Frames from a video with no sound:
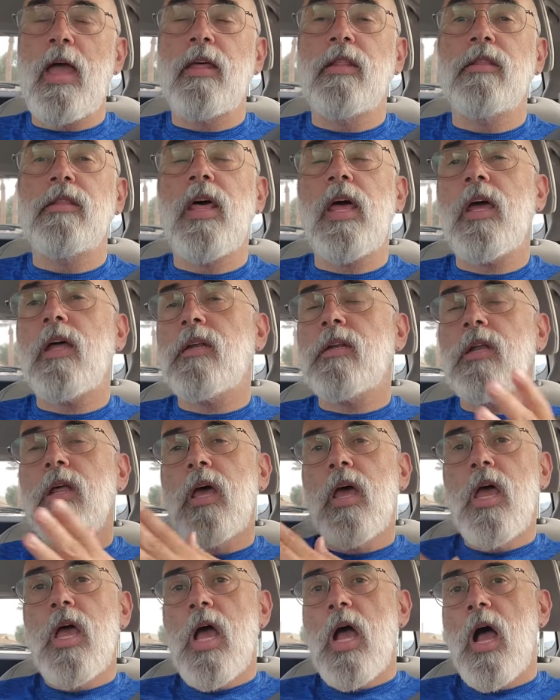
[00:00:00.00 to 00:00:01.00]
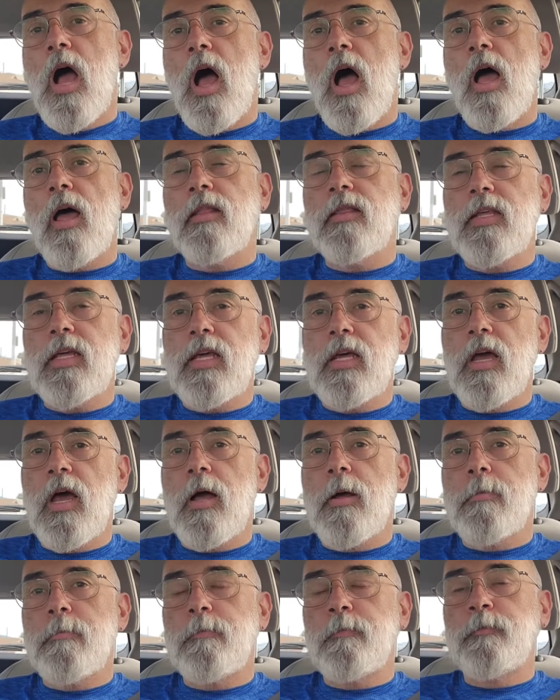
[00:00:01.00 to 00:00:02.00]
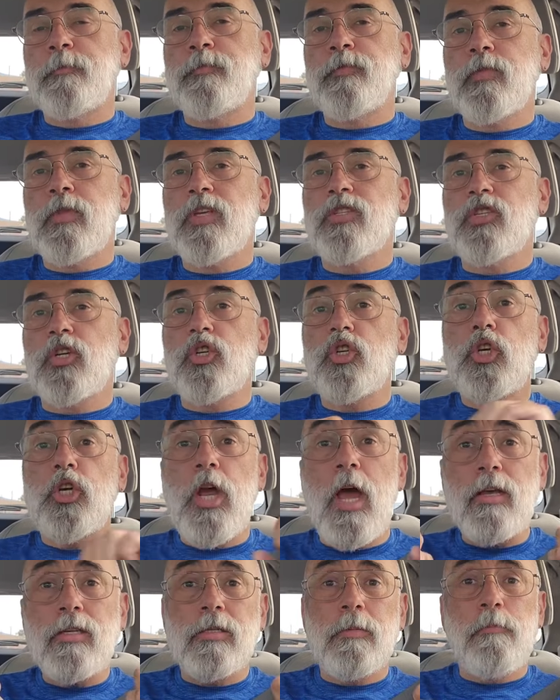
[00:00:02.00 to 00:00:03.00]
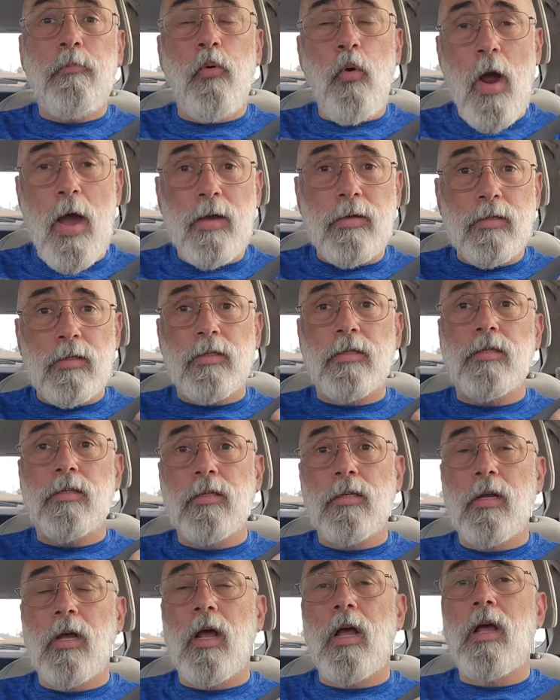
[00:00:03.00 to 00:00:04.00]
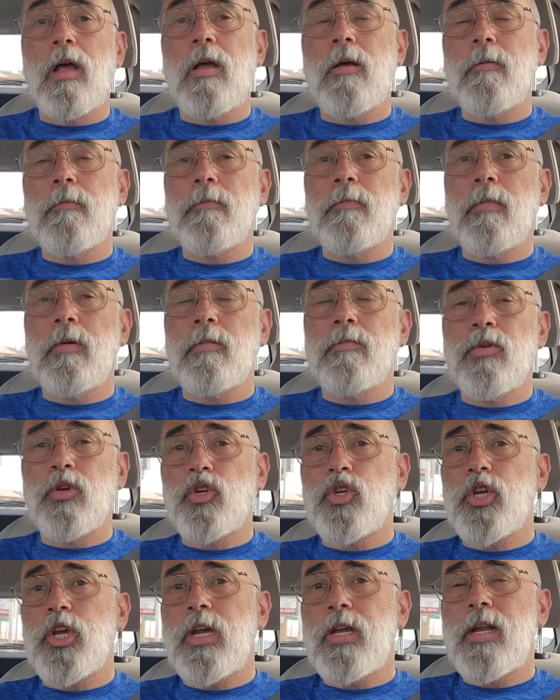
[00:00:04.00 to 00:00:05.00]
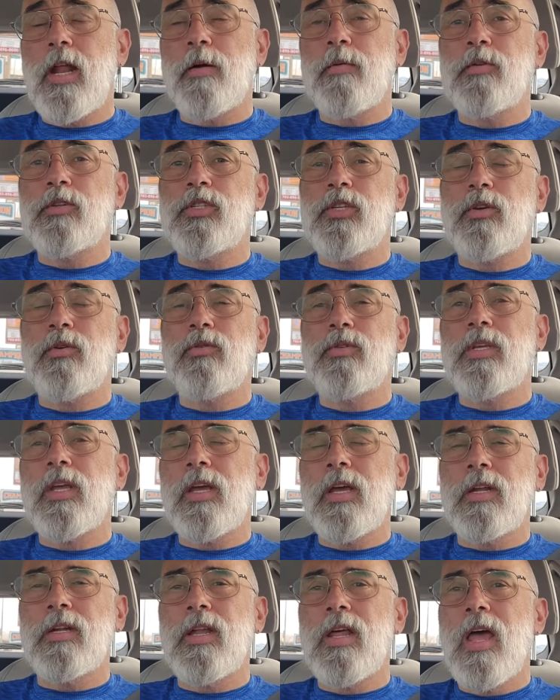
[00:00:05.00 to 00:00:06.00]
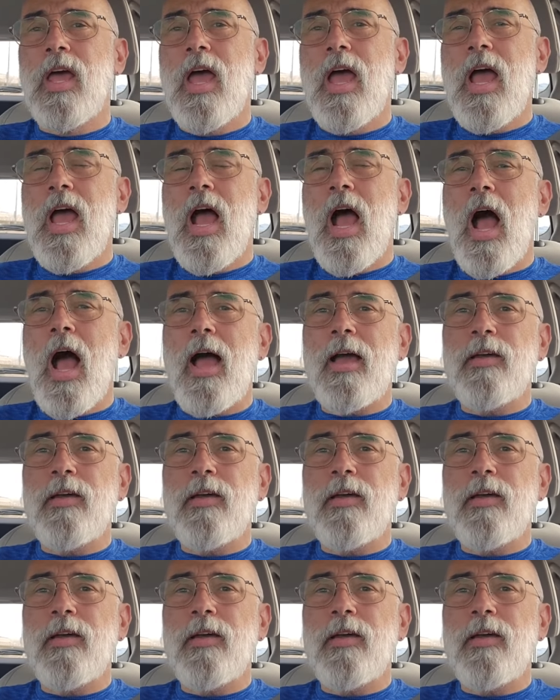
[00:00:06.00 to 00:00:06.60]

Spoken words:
And then on the, there's a chest press machine I was using, and